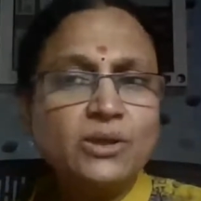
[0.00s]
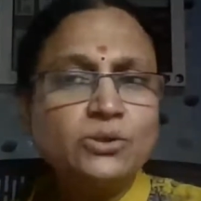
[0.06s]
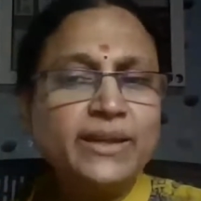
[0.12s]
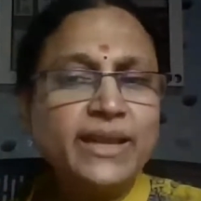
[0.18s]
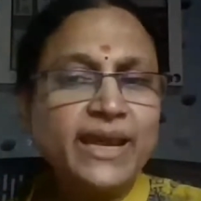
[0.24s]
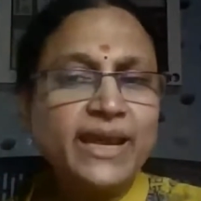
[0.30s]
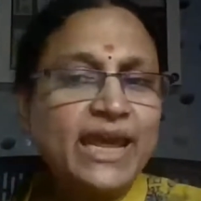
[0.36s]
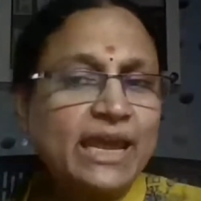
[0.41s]

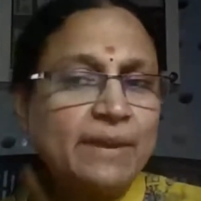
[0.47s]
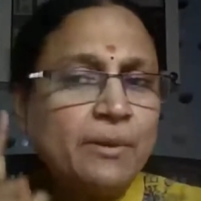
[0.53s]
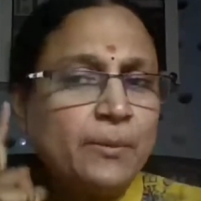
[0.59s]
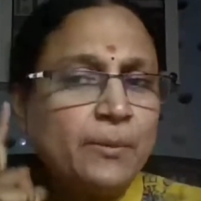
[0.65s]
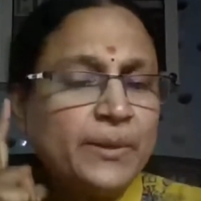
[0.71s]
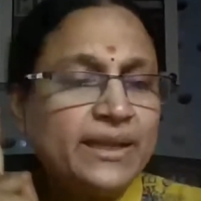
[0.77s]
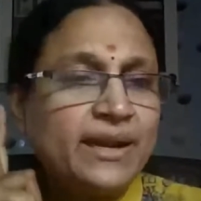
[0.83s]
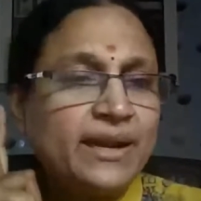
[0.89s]
So they
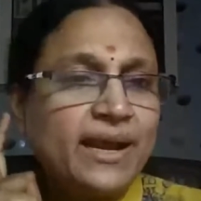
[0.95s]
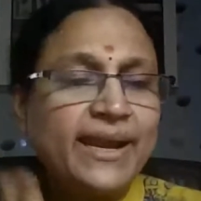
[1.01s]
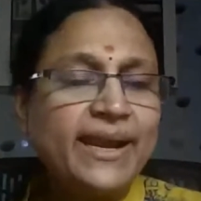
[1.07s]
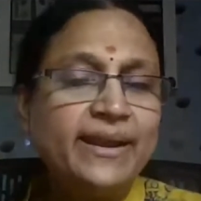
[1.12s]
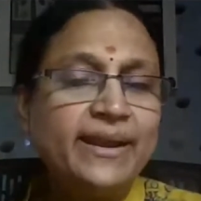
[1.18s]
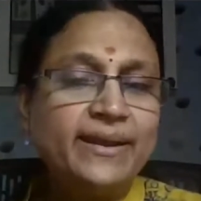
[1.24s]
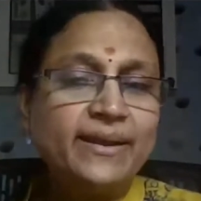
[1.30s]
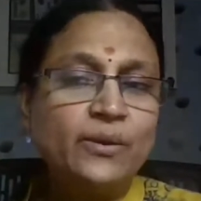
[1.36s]
came up with an
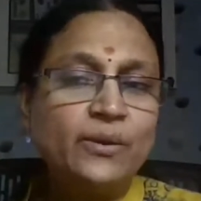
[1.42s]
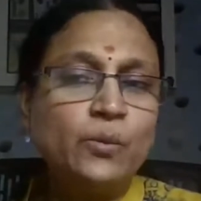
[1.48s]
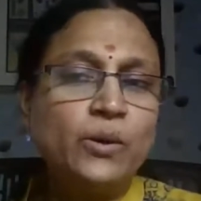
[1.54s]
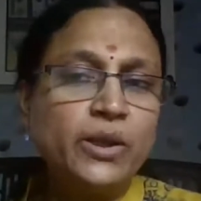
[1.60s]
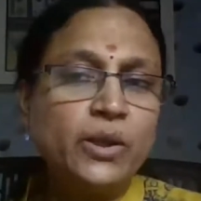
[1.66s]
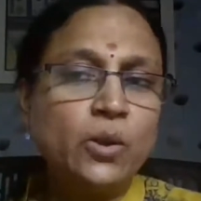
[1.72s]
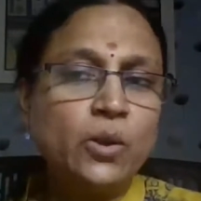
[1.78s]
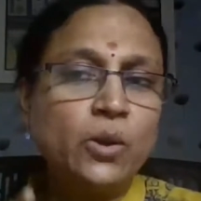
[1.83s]
idea,
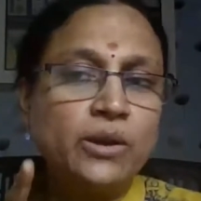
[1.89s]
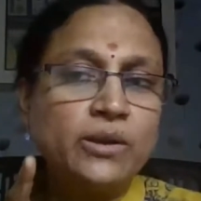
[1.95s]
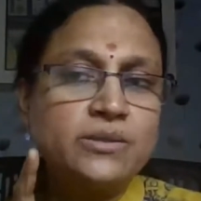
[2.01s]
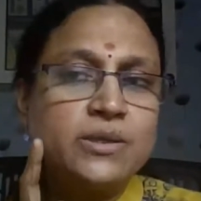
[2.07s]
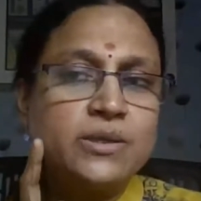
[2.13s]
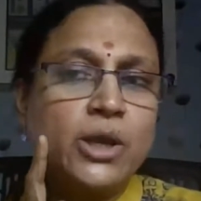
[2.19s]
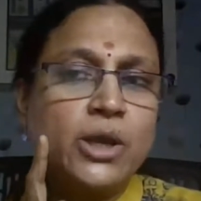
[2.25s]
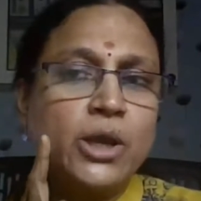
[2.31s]
what they
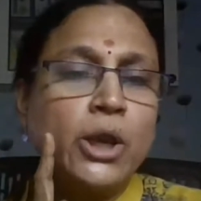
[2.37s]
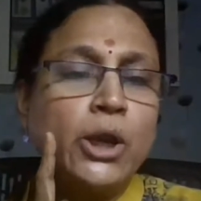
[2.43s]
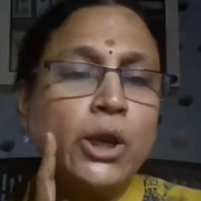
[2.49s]
call as